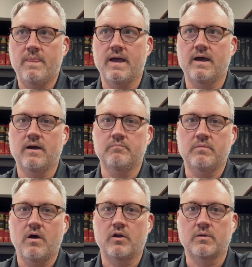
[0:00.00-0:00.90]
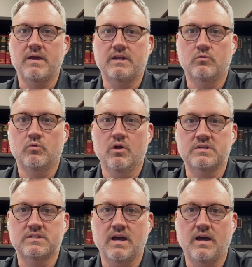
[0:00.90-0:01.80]
automated
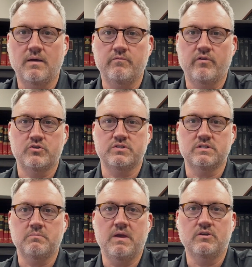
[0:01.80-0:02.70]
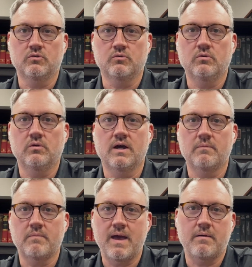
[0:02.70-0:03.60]
runtime versus manual
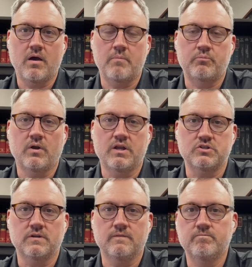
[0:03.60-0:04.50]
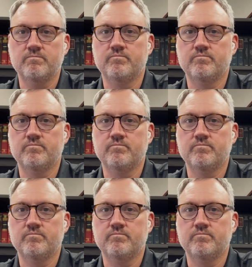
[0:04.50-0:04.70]
operation?